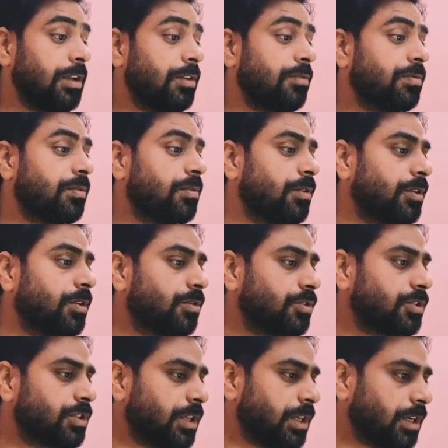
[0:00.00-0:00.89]
if you're
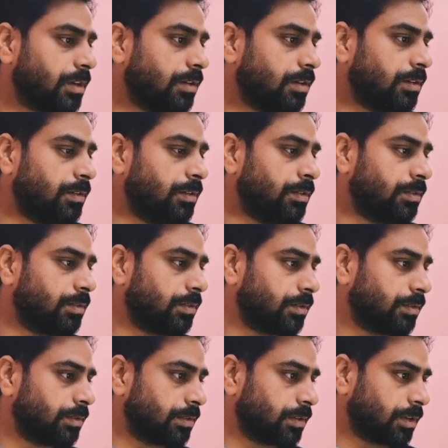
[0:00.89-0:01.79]
going to check
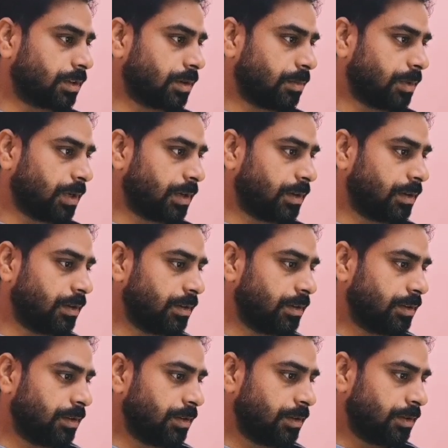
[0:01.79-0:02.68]
the command,
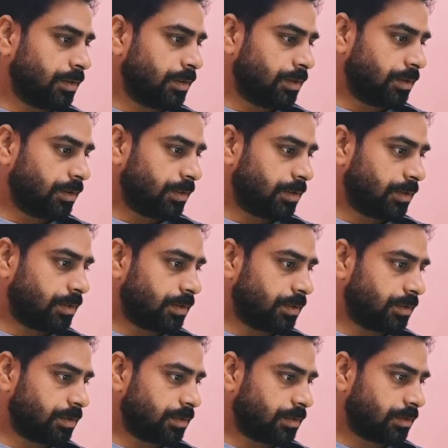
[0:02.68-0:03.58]

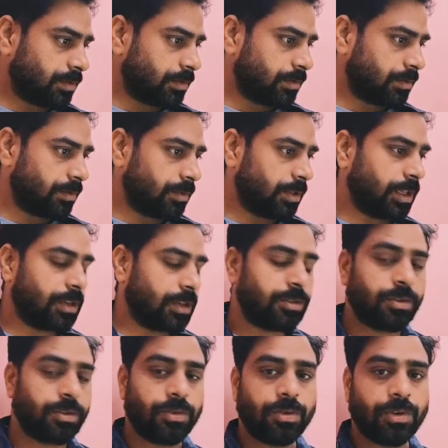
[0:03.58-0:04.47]
that is
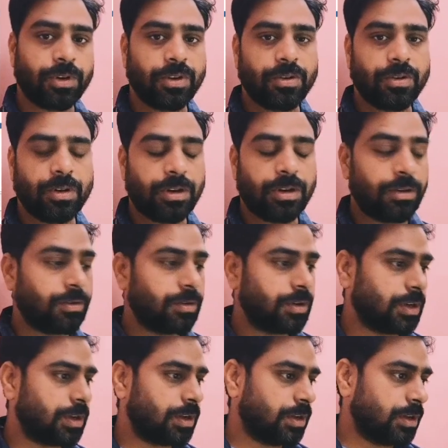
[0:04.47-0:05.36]
there is no record.
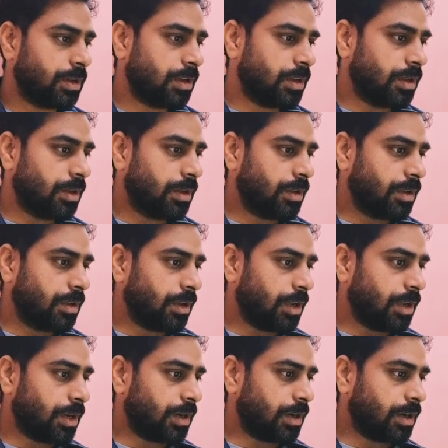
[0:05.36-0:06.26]
Okay,
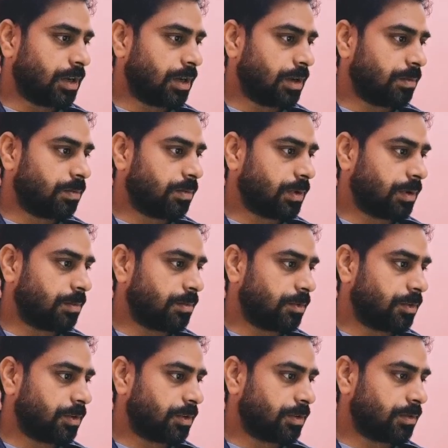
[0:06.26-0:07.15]
and
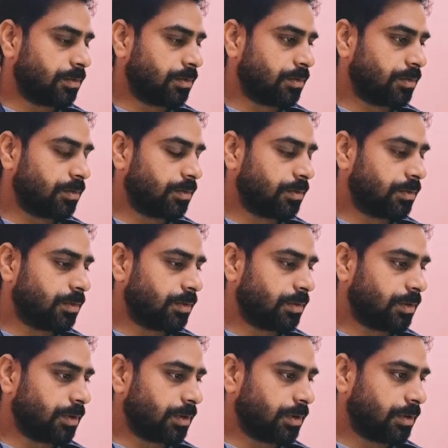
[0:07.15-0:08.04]
I'm going
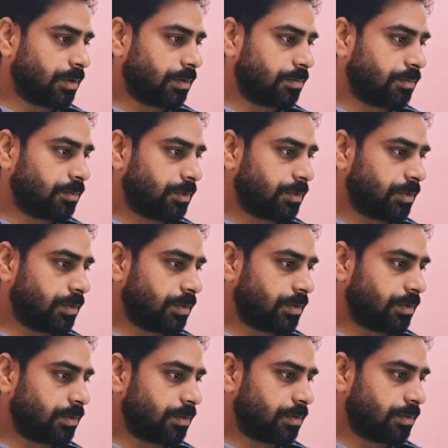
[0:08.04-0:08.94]
to I'm
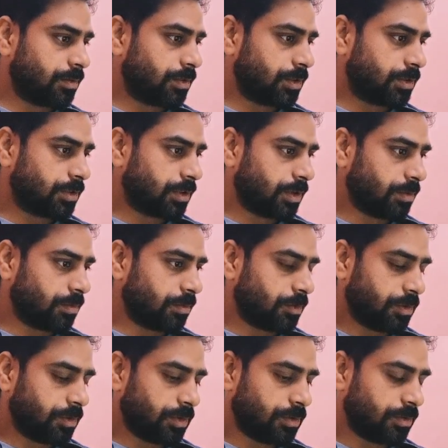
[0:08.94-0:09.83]

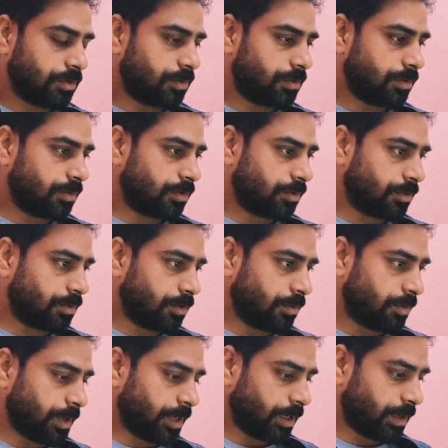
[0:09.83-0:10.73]
going to
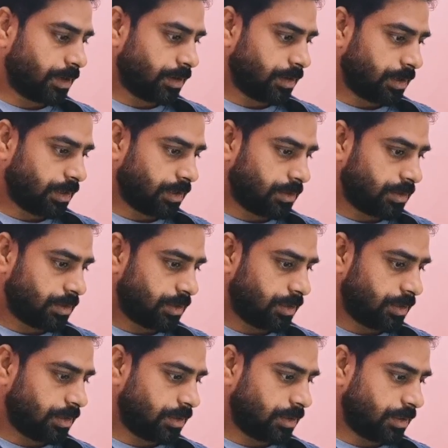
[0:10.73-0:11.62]
roll back and
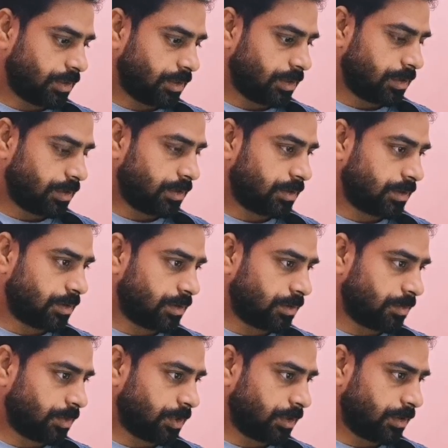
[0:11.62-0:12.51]
see this is
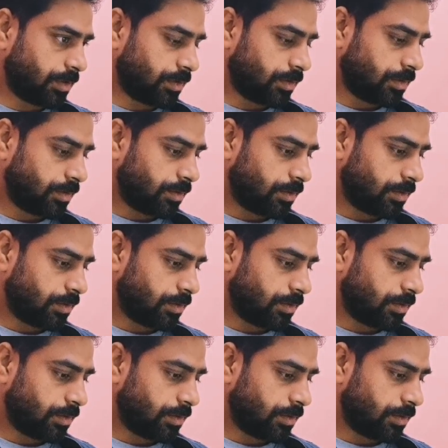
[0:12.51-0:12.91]
coming